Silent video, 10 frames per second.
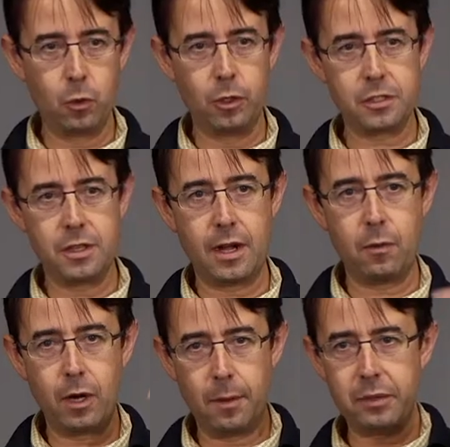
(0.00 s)
that works. And then
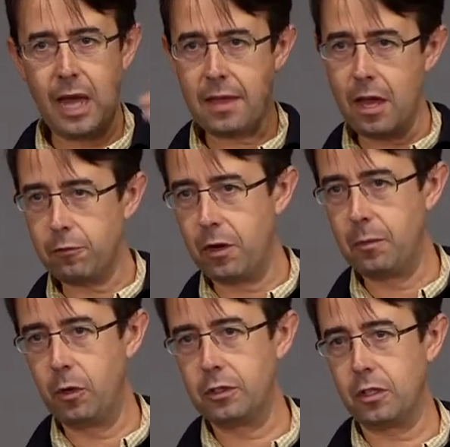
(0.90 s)
I want to apply that
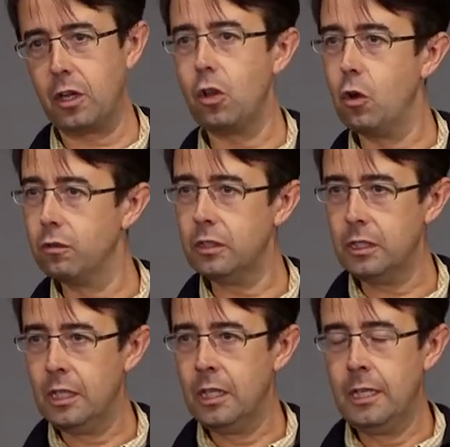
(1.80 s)
framework to Clover.